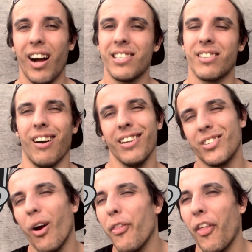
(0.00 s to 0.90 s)
I
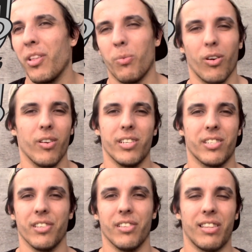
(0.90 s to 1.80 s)
don't think the
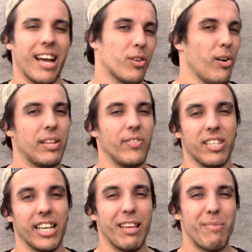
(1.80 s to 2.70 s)
Warriors are that great of a
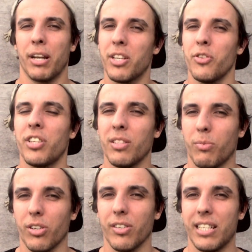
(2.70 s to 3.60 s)
team, but I do think the
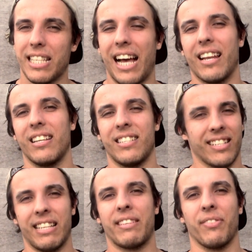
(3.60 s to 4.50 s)
Warriors had a
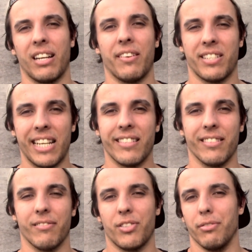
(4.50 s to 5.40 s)
successful enough
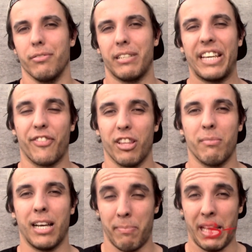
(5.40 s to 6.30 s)
season to give
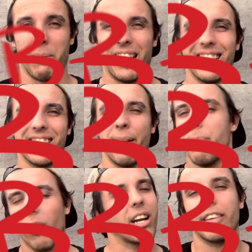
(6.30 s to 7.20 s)
them a B+. I'm
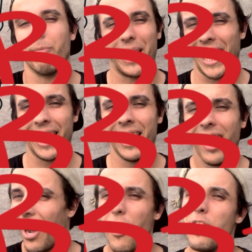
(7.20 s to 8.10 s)
not going to give them an
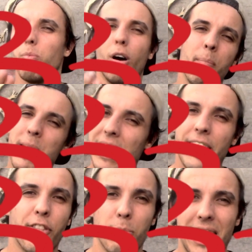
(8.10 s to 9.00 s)
A. I know you want me to
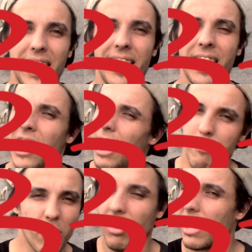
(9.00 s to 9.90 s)
give them an A.
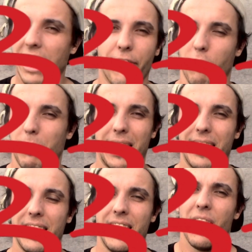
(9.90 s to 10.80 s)
I'm not going to give them an
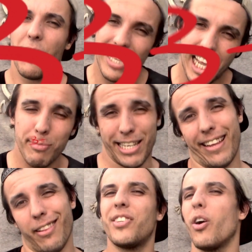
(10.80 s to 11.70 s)
A. They came
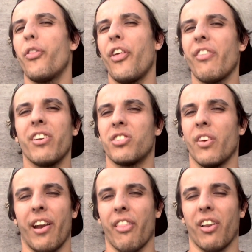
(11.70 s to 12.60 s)
10. I don't think they
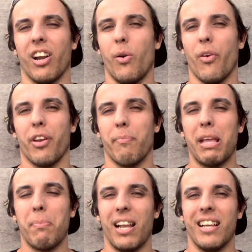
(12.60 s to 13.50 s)
deserve anything lower than a
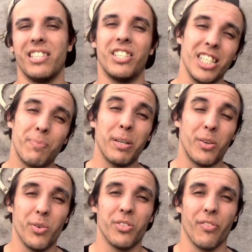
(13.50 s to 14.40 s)
B+ just
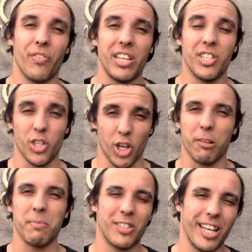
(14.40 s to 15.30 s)
because of the
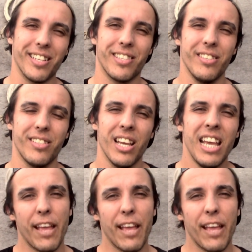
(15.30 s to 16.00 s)
circumstances.